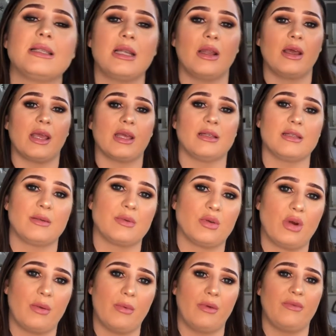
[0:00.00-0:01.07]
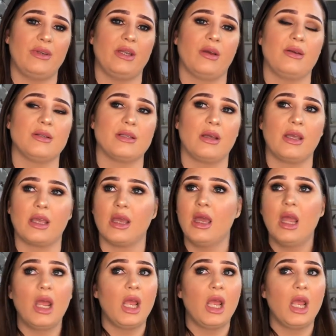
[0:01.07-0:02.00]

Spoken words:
like and subscribe my videos. Like,